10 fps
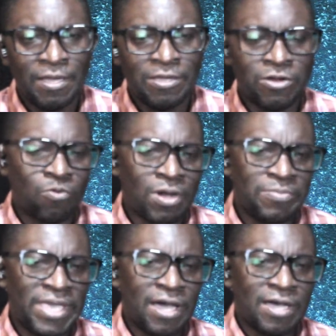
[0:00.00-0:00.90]
You know,
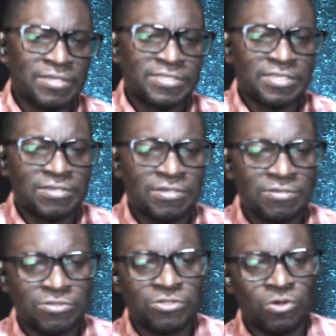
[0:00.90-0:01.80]
one may ask,
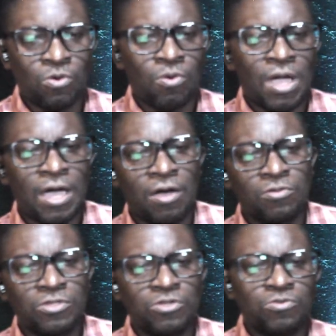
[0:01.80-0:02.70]
so
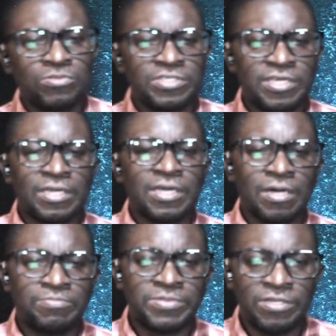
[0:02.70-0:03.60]
how do you take
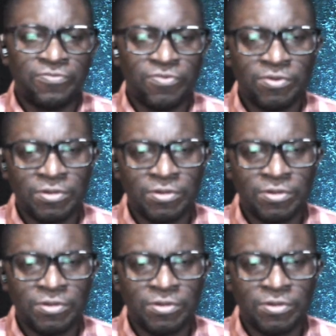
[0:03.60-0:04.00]
captive